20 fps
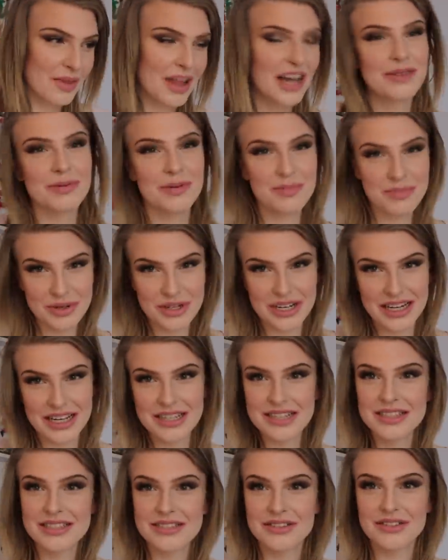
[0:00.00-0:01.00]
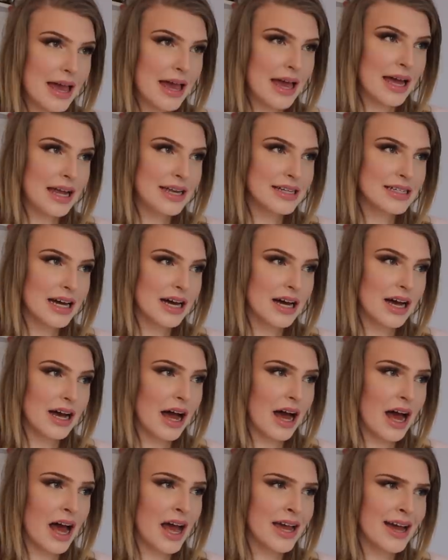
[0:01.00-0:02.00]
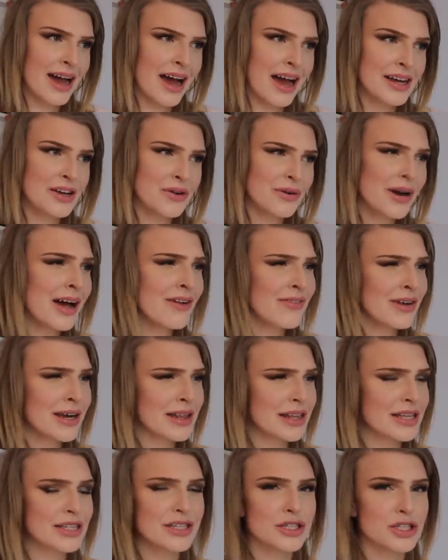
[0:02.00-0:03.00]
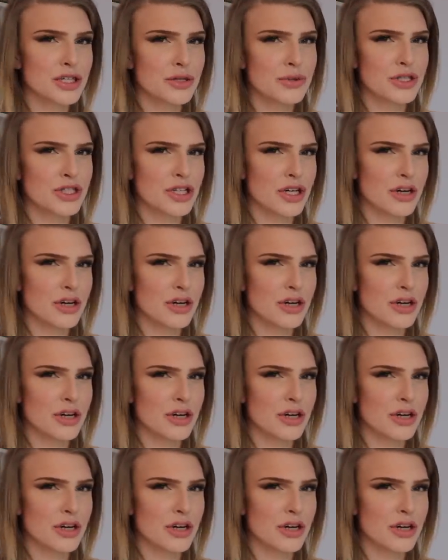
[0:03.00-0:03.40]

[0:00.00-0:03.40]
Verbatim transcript: I'm a Buddhist. And uh, I, I don't have anything to do in